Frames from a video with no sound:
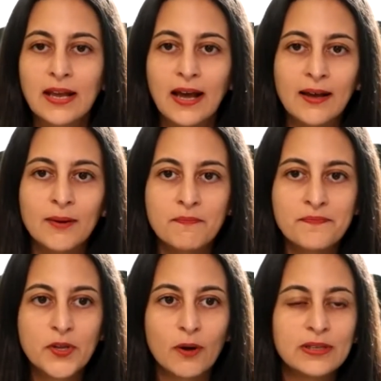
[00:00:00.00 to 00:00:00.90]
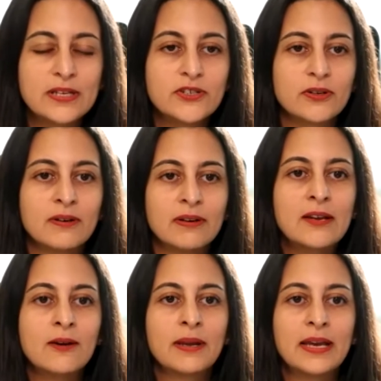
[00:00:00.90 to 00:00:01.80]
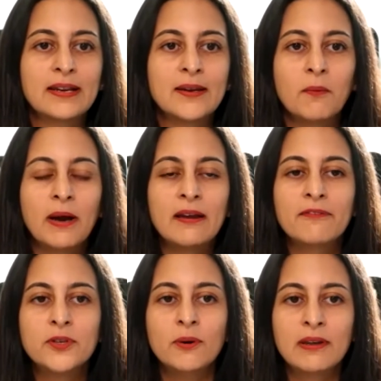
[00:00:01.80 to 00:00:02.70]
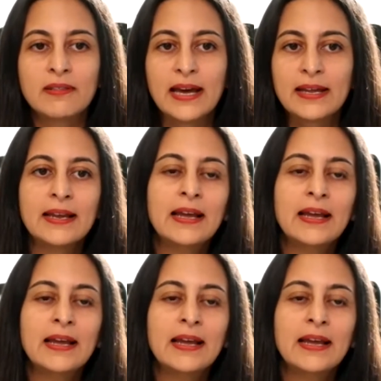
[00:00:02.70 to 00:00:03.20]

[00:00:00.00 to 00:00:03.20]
Don't let your ego get in the way of doing that.